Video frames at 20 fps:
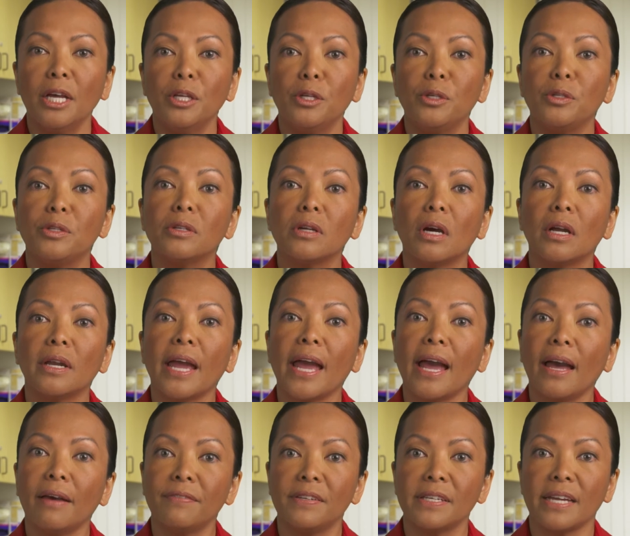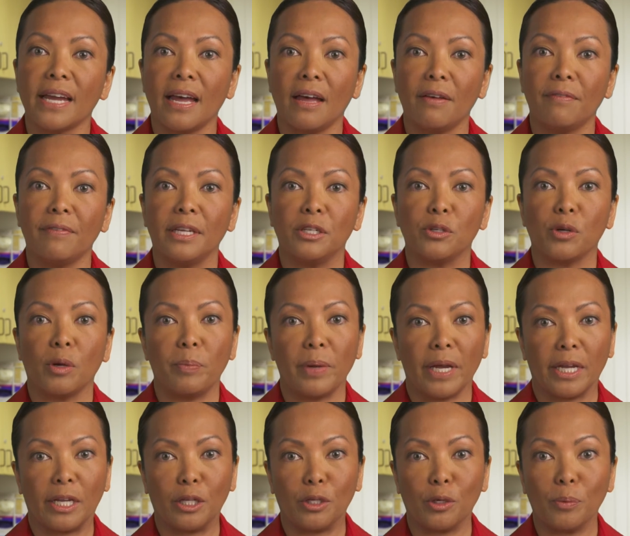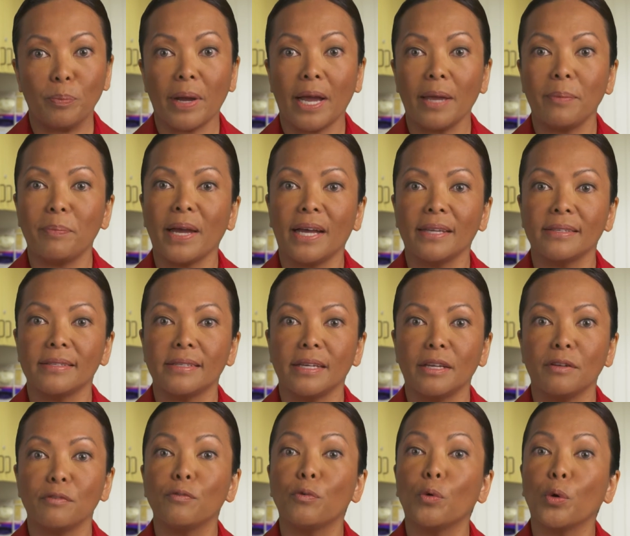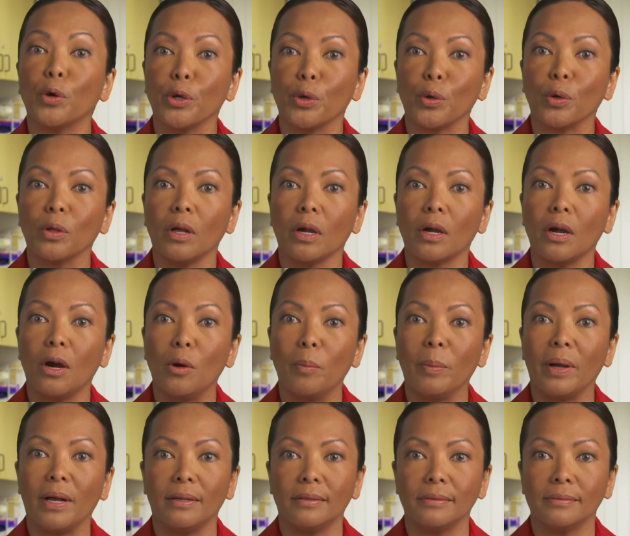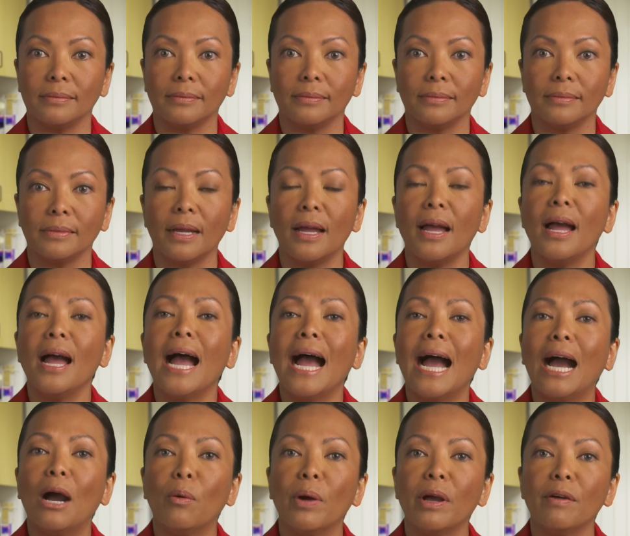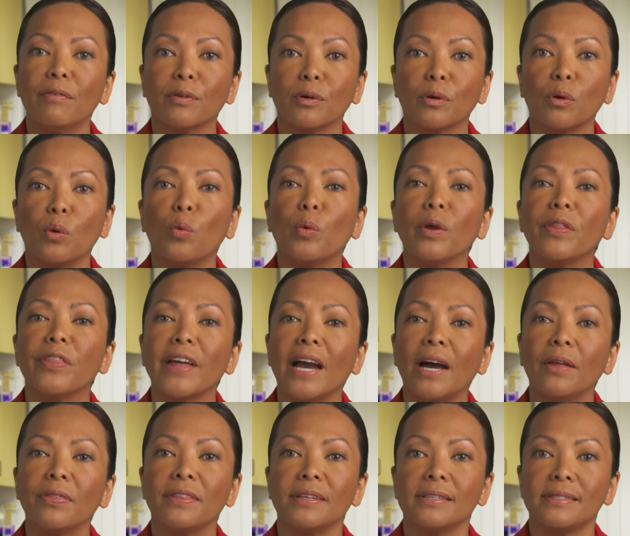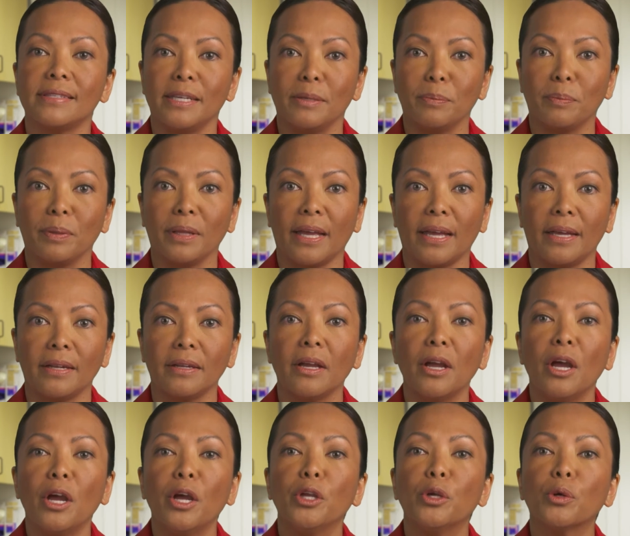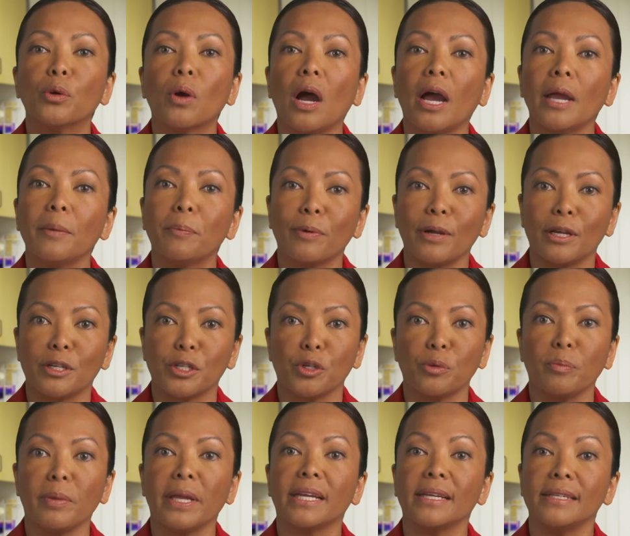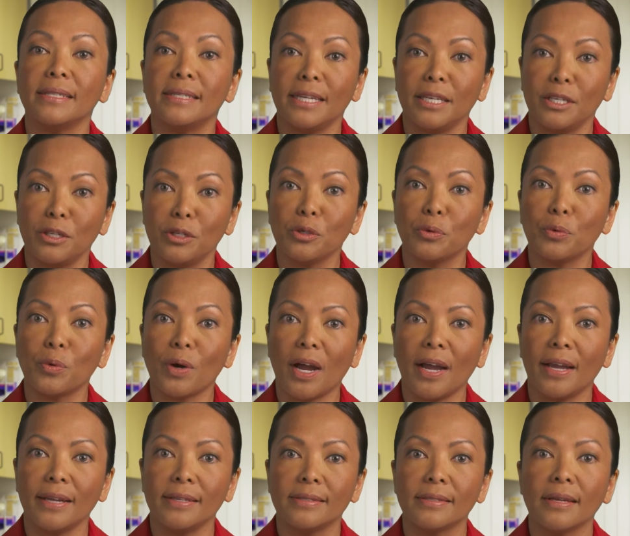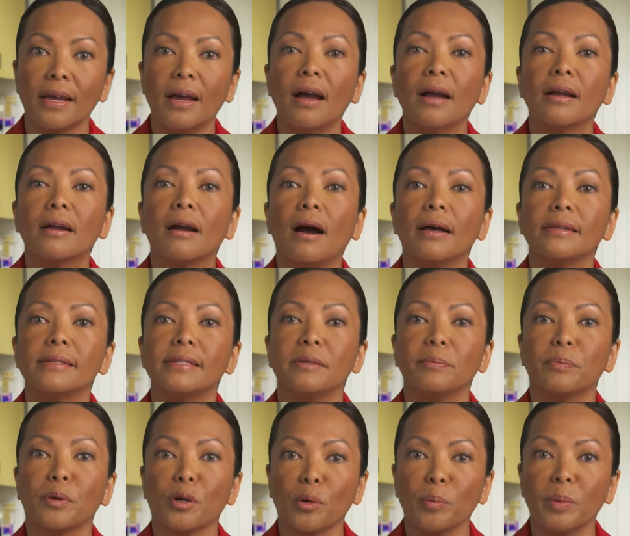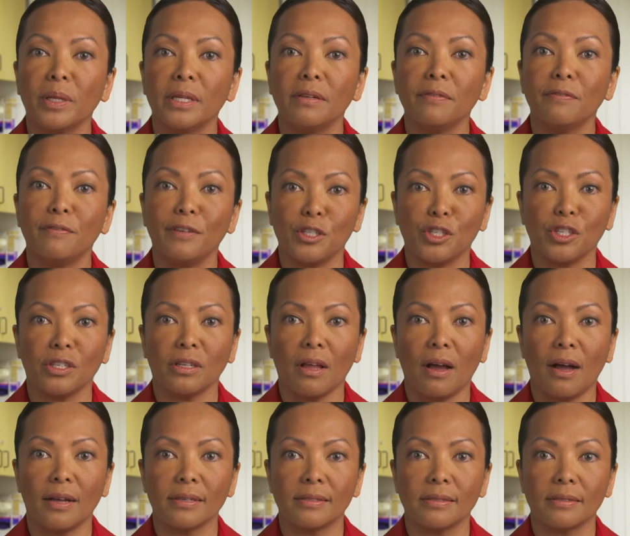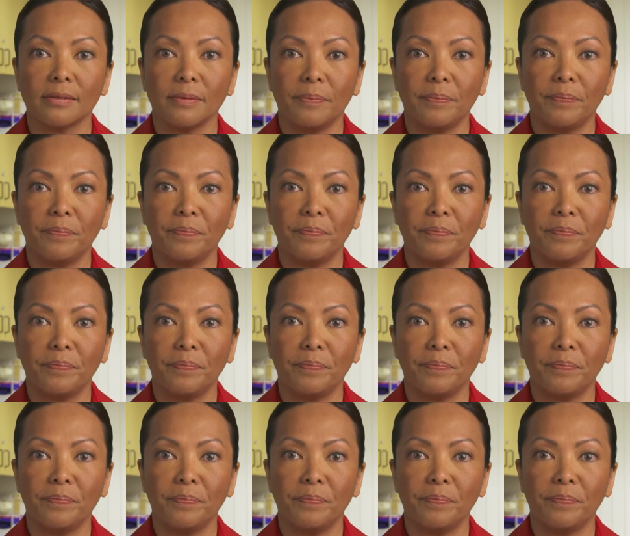You do not have to have a trabecular bypass stent for your glaucoma. However, without this implant, your eye pressure may continue to rise, causing permanent vision loss.